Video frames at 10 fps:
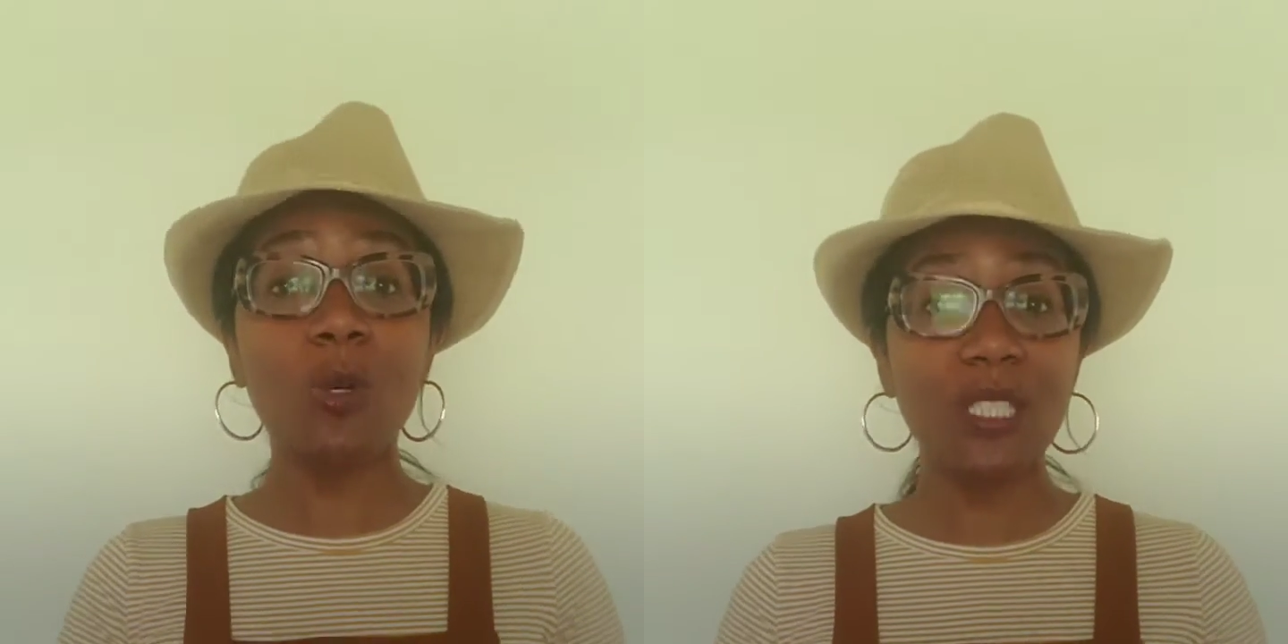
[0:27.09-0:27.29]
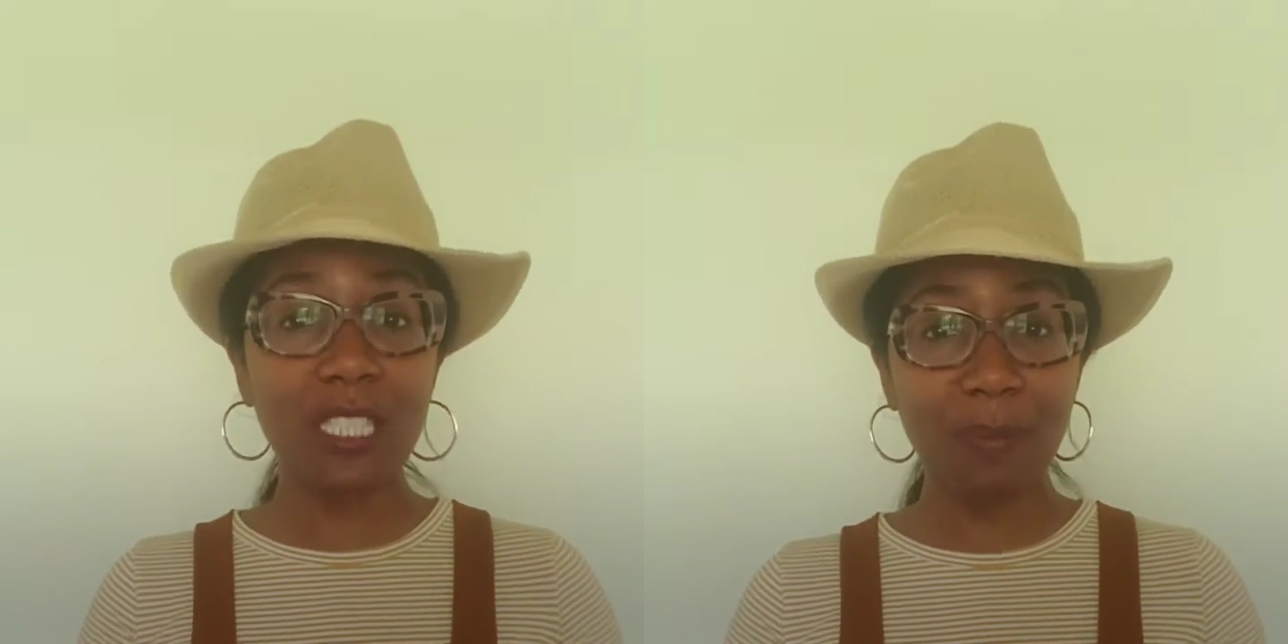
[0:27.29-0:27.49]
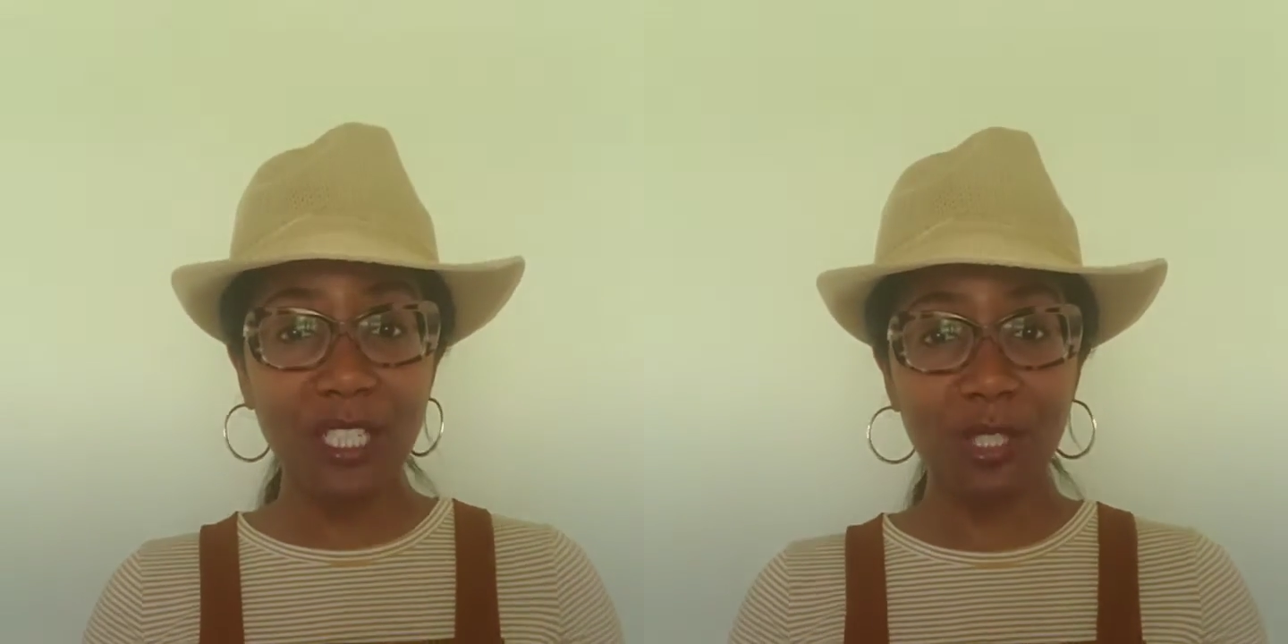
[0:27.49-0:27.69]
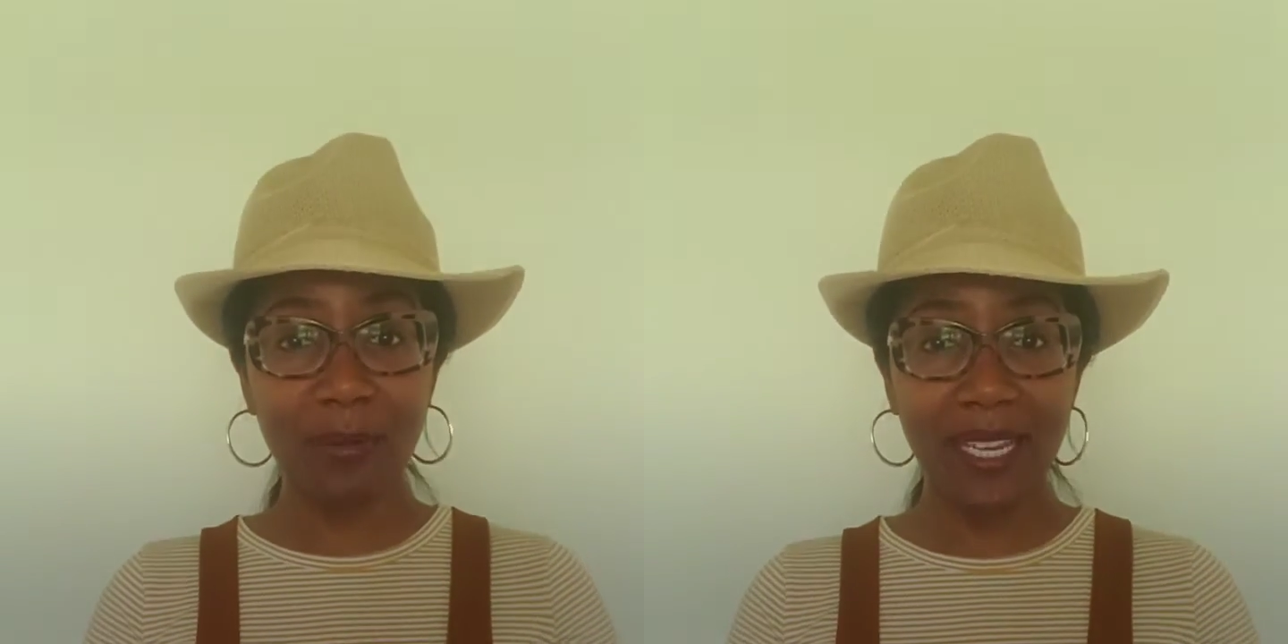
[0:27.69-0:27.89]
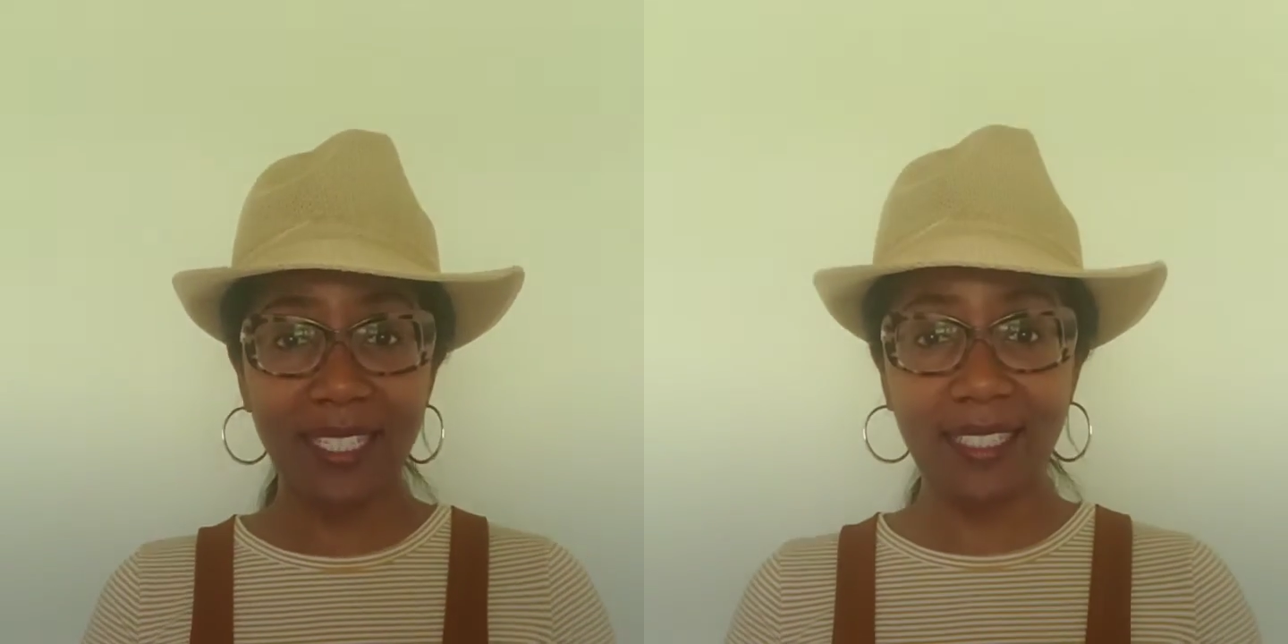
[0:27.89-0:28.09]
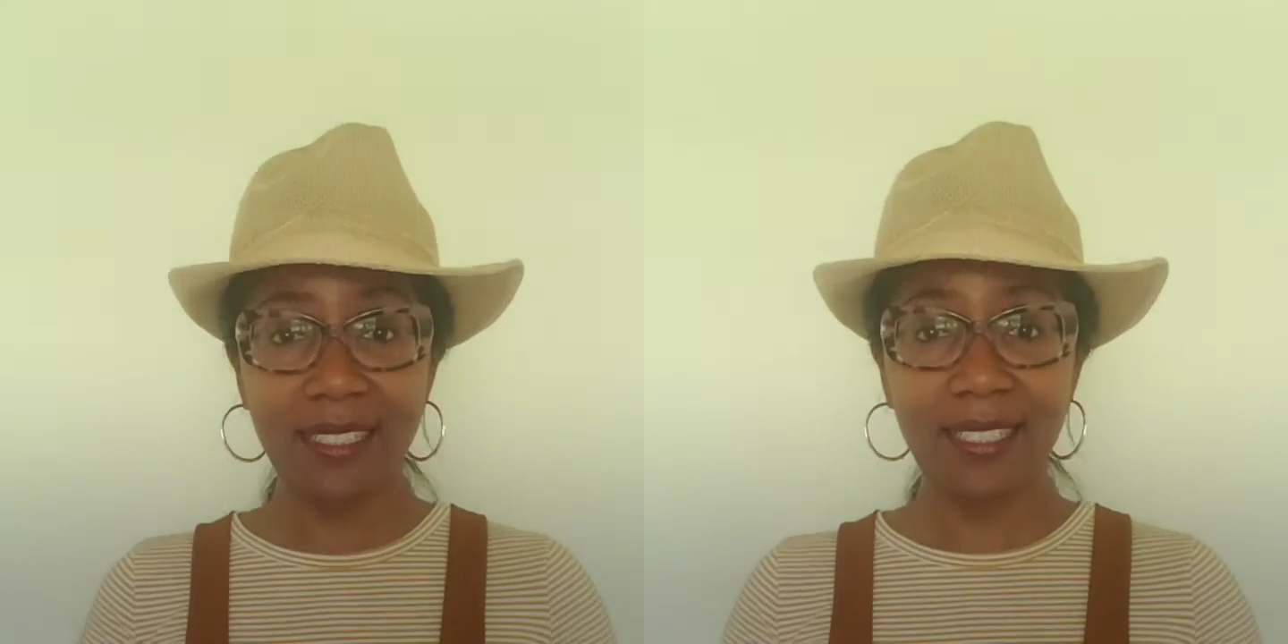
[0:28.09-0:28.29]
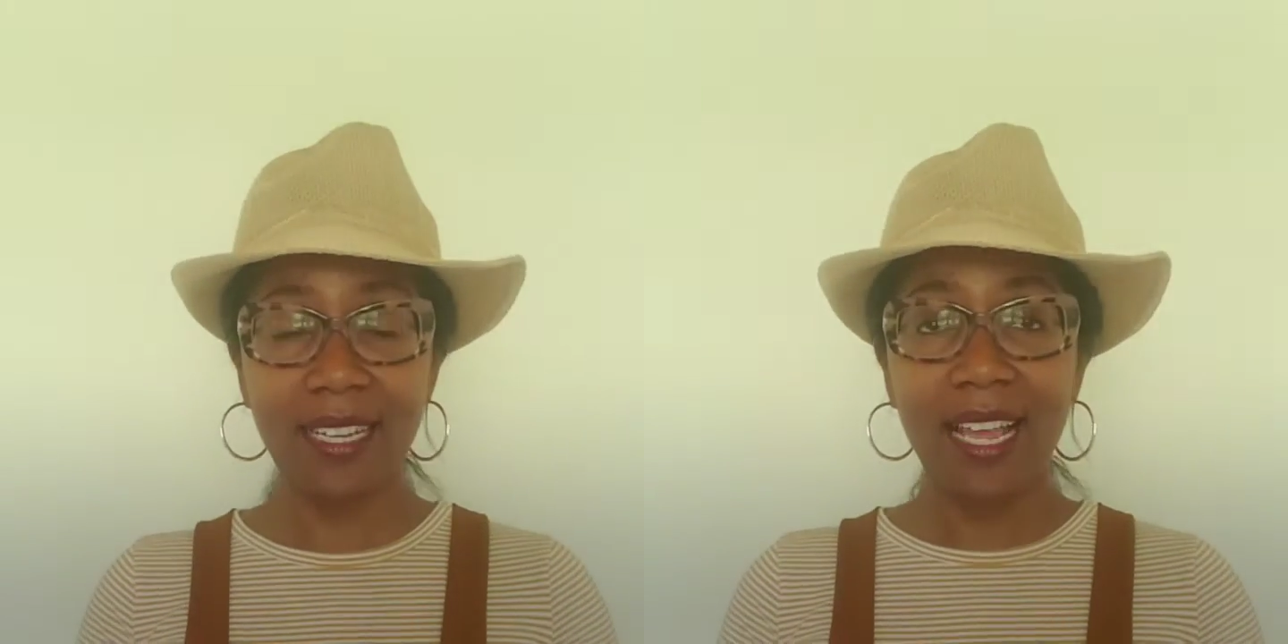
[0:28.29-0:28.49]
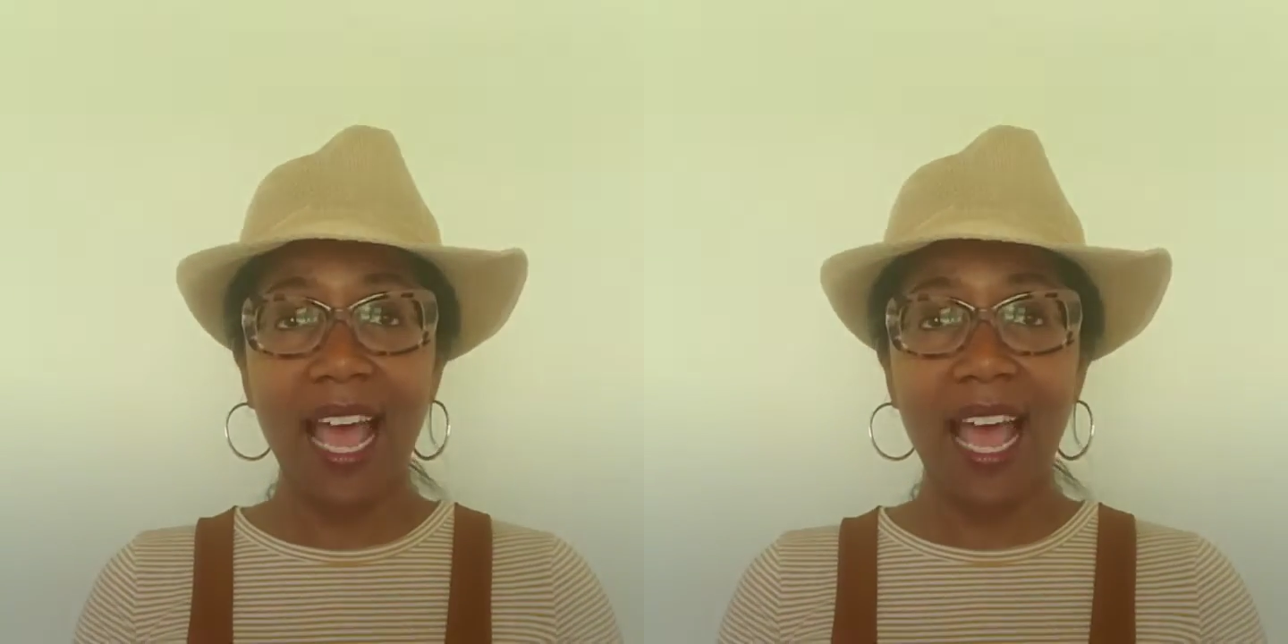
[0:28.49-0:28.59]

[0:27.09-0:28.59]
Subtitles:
to Speak Jamaican.